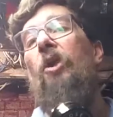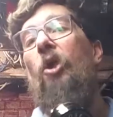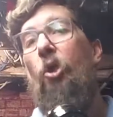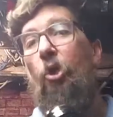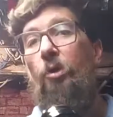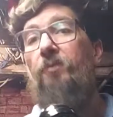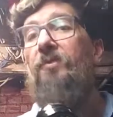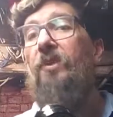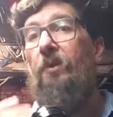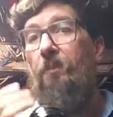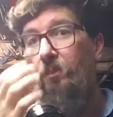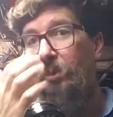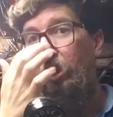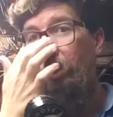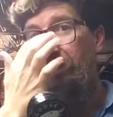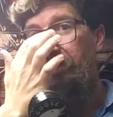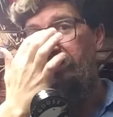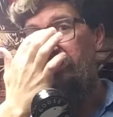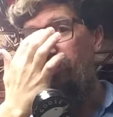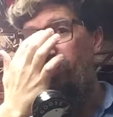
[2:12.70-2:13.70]
all of the
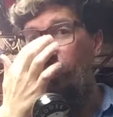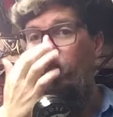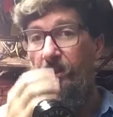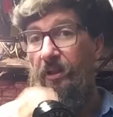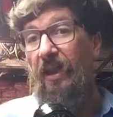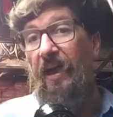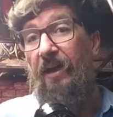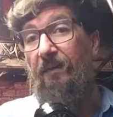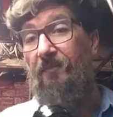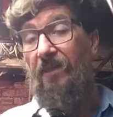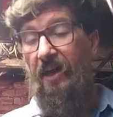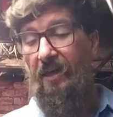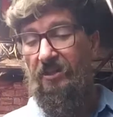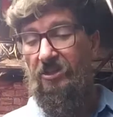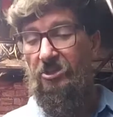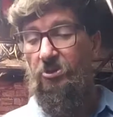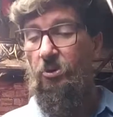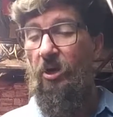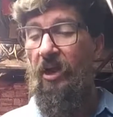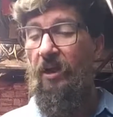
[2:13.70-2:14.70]
umbrellas will have that
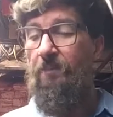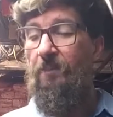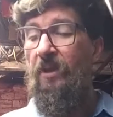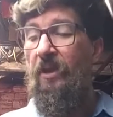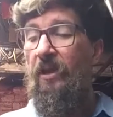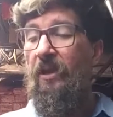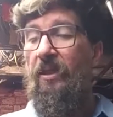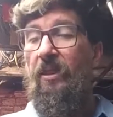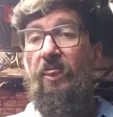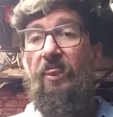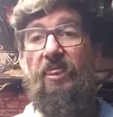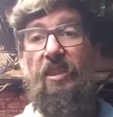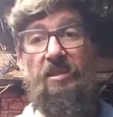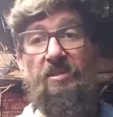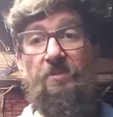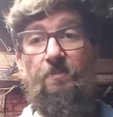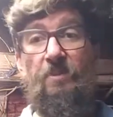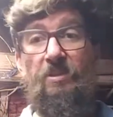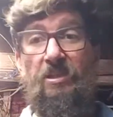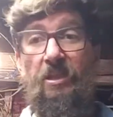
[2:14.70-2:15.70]
strap. This
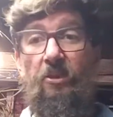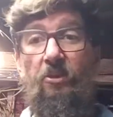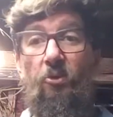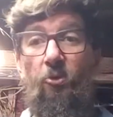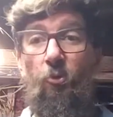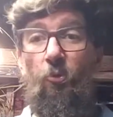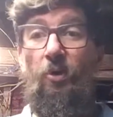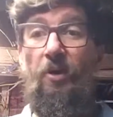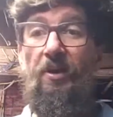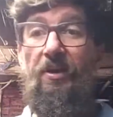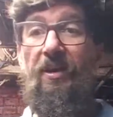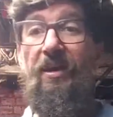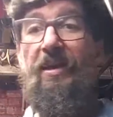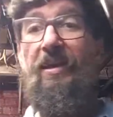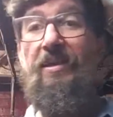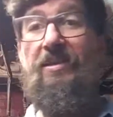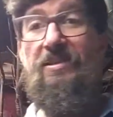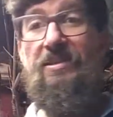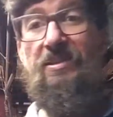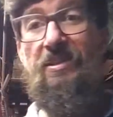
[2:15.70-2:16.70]
particular one
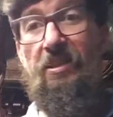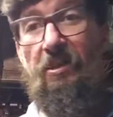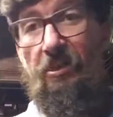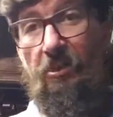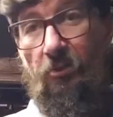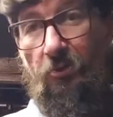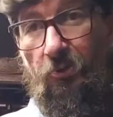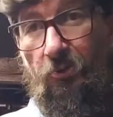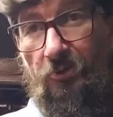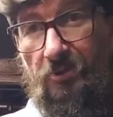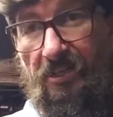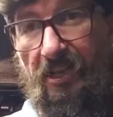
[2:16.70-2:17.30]
is the Goose